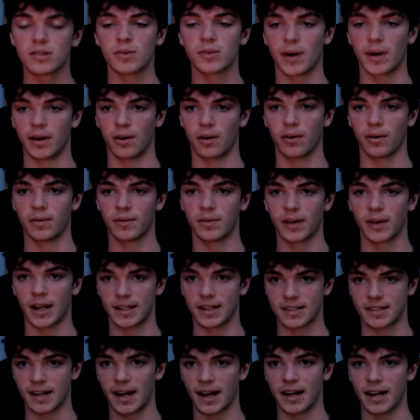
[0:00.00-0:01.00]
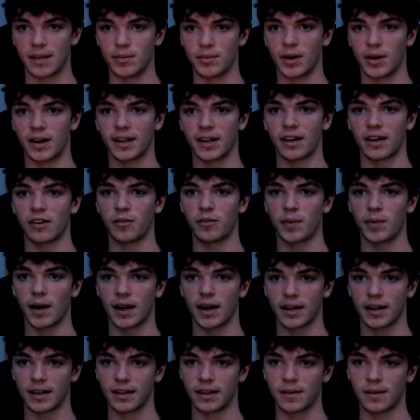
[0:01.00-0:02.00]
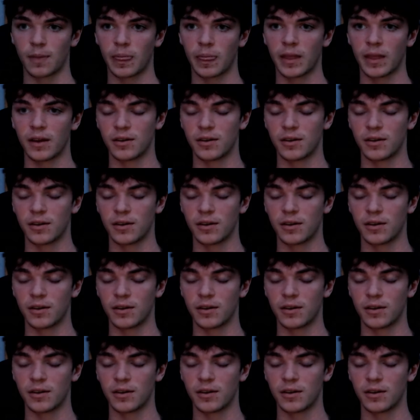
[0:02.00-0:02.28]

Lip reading: so I don't not any money out of pocket.